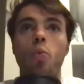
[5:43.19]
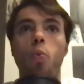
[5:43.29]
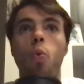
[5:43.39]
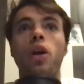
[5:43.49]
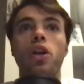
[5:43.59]

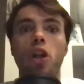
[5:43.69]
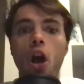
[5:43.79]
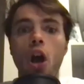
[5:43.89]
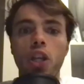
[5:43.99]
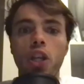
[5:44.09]
one could
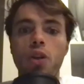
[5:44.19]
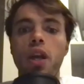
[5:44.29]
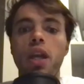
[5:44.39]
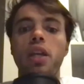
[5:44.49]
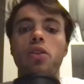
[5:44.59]
argue
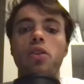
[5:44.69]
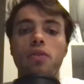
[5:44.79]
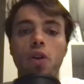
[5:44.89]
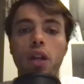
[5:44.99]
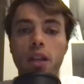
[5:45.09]
that it could have
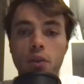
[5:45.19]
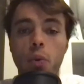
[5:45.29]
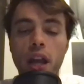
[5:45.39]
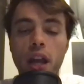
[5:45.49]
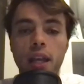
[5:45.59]
gone either
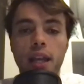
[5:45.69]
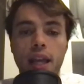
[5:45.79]
way.